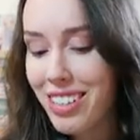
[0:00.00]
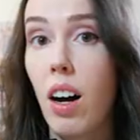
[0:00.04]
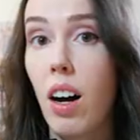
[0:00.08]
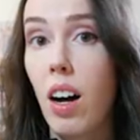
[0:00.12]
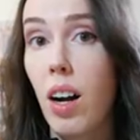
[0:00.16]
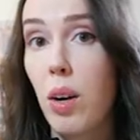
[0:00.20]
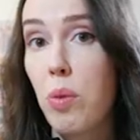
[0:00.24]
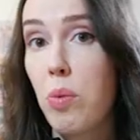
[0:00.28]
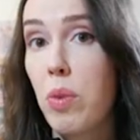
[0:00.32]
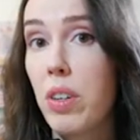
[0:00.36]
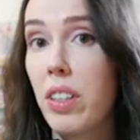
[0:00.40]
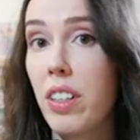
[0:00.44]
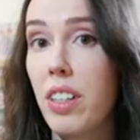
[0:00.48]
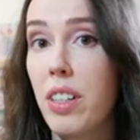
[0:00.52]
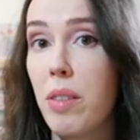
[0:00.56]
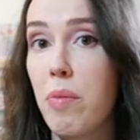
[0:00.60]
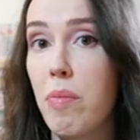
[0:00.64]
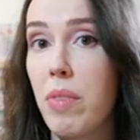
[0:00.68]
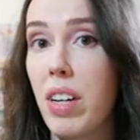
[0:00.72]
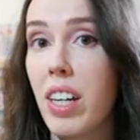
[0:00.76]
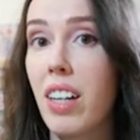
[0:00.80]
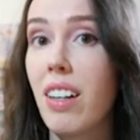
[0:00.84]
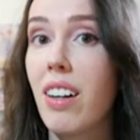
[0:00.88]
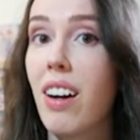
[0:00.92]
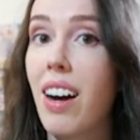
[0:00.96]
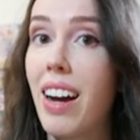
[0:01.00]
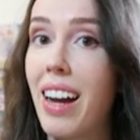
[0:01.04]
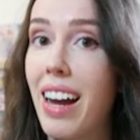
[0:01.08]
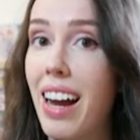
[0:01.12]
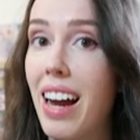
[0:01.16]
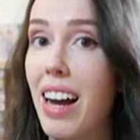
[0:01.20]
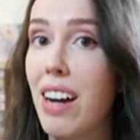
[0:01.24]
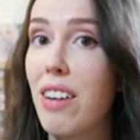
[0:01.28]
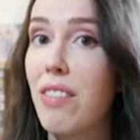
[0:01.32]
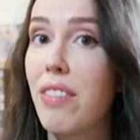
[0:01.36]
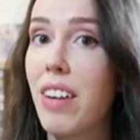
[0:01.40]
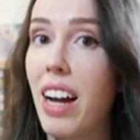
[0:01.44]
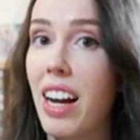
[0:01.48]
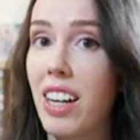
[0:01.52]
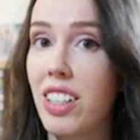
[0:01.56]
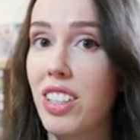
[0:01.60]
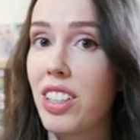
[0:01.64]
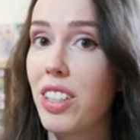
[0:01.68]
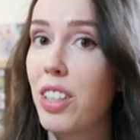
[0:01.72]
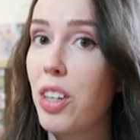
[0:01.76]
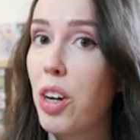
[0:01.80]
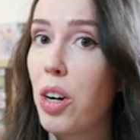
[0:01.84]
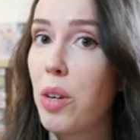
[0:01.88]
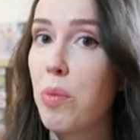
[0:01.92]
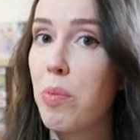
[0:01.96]
I will admit I have
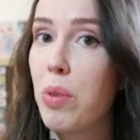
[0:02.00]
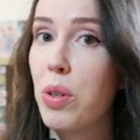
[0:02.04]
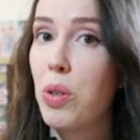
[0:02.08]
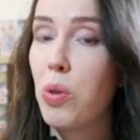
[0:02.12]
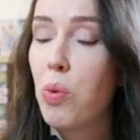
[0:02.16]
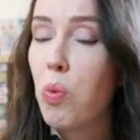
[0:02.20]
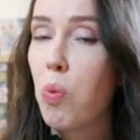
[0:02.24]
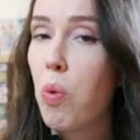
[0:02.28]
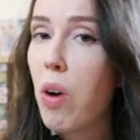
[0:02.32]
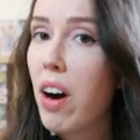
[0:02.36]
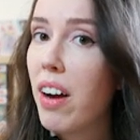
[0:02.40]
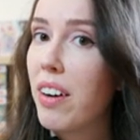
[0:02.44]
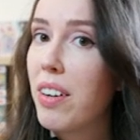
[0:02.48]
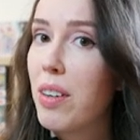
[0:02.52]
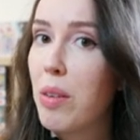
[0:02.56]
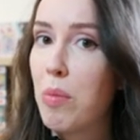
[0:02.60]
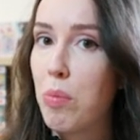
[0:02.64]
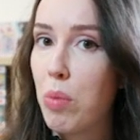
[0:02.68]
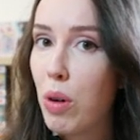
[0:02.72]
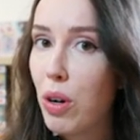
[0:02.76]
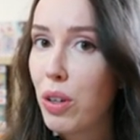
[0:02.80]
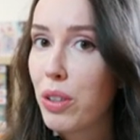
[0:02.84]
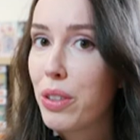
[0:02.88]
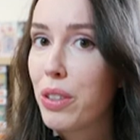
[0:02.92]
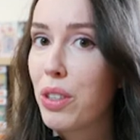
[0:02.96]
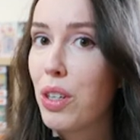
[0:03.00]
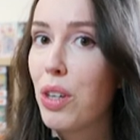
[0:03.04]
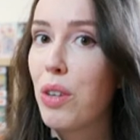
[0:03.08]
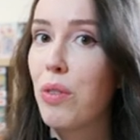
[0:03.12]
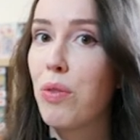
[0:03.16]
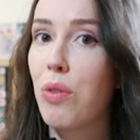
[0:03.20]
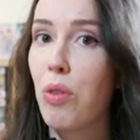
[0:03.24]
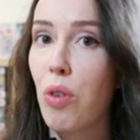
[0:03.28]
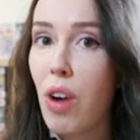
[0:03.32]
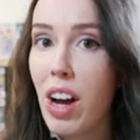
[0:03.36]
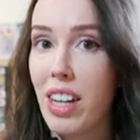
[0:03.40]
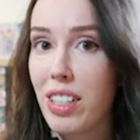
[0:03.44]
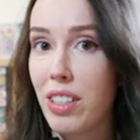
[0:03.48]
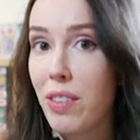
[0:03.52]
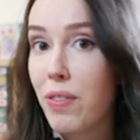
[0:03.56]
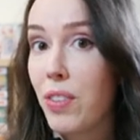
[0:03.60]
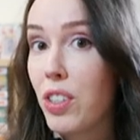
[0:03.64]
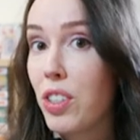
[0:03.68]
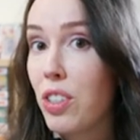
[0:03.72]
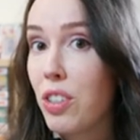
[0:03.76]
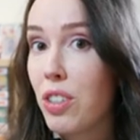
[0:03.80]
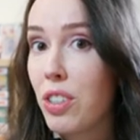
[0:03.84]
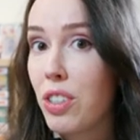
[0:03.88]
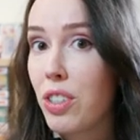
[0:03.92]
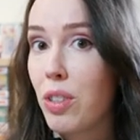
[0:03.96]
actually opened one box of Rise of the
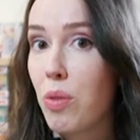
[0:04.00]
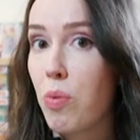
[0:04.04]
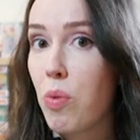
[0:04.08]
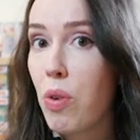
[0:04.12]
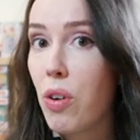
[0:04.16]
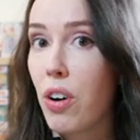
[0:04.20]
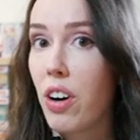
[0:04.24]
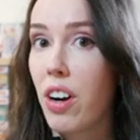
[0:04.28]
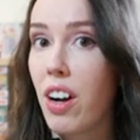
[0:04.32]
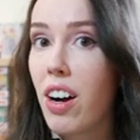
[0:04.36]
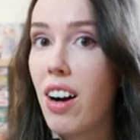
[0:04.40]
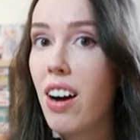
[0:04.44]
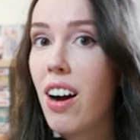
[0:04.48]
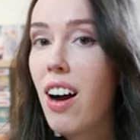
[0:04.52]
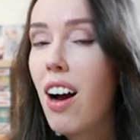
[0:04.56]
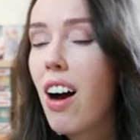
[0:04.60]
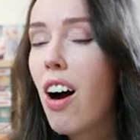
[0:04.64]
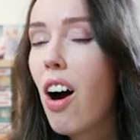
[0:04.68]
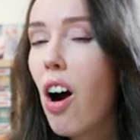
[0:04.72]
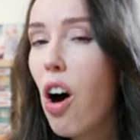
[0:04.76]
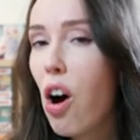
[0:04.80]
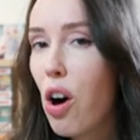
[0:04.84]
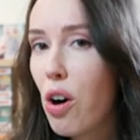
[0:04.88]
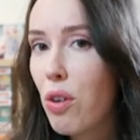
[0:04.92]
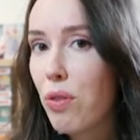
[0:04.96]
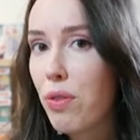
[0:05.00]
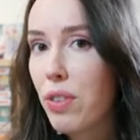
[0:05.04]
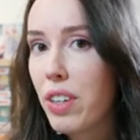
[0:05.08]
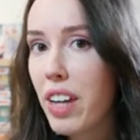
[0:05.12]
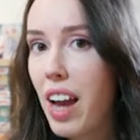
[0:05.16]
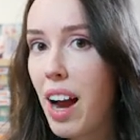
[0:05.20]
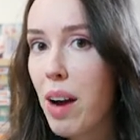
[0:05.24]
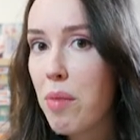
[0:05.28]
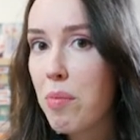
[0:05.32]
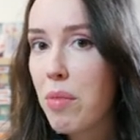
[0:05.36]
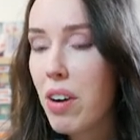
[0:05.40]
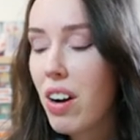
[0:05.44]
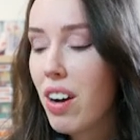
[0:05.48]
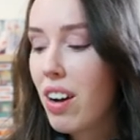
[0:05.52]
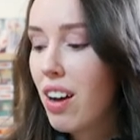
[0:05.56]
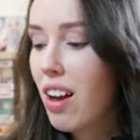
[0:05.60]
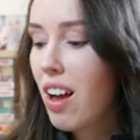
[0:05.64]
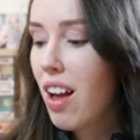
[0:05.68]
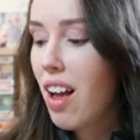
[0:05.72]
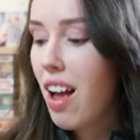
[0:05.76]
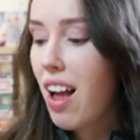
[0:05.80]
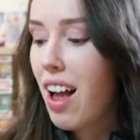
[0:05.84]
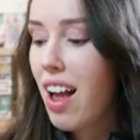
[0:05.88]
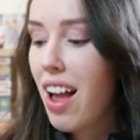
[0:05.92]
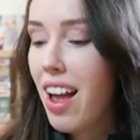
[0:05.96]
Unison Warrior off camera
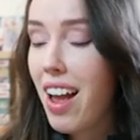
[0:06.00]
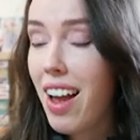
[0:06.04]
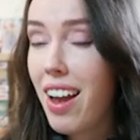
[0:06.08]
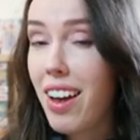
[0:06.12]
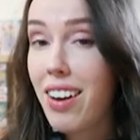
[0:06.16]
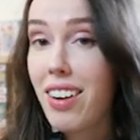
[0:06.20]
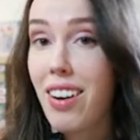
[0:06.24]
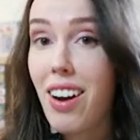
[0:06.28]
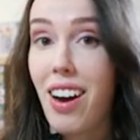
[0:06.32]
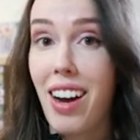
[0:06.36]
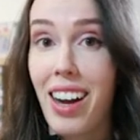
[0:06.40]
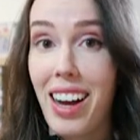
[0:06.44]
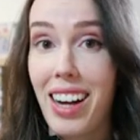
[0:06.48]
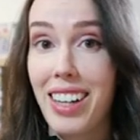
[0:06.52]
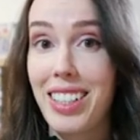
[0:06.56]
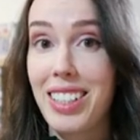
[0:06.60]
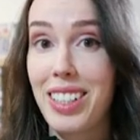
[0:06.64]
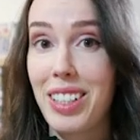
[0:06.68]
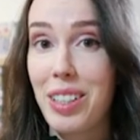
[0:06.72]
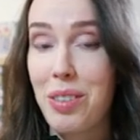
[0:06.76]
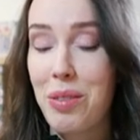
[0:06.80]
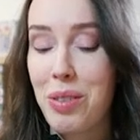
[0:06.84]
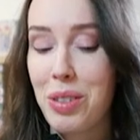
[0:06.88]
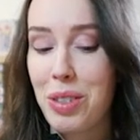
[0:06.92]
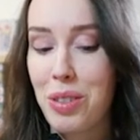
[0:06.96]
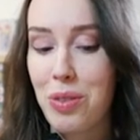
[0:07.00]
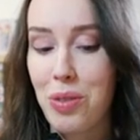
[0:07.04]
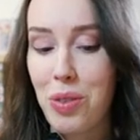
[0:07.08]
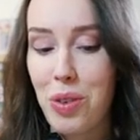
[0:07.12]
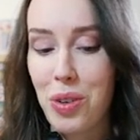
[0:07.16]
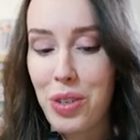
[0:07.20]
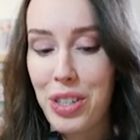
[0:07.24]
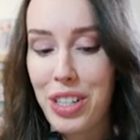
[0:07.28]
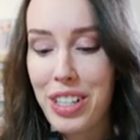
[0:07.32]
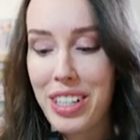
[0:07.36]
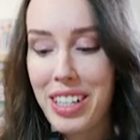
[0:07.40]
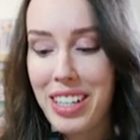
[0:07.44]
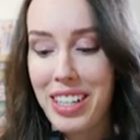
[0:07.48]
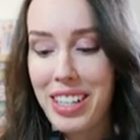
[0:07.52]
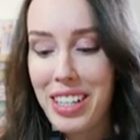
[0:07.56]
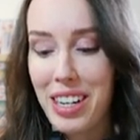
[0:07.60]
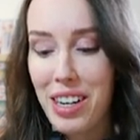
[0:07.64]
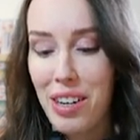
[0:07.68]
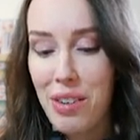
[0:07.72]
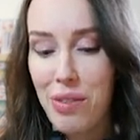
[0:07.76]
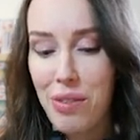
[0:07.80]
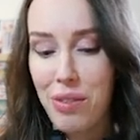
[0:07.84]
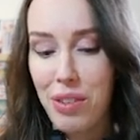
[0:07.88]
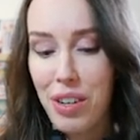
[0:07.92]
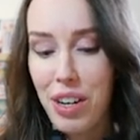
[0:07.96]
and I actually was fortunate
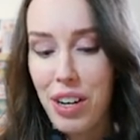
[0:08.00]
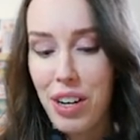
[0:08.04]
enough